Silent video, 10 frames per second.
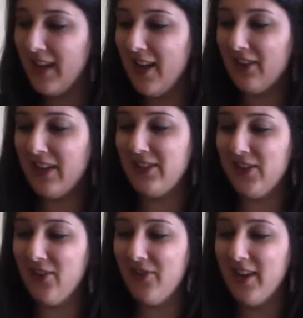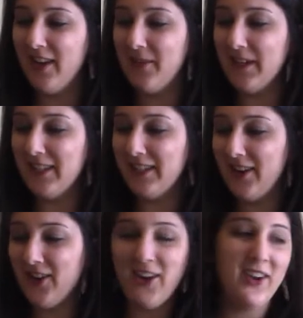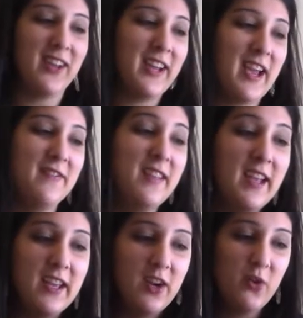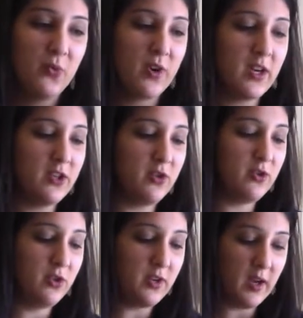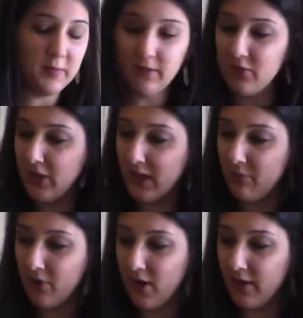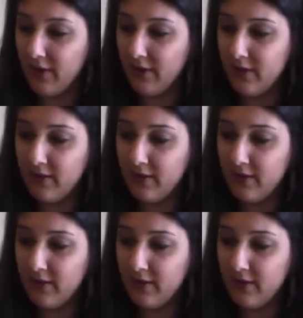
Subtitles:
Okay, so we just did our garlic, and then we're going to do 2 cups of chicken broth.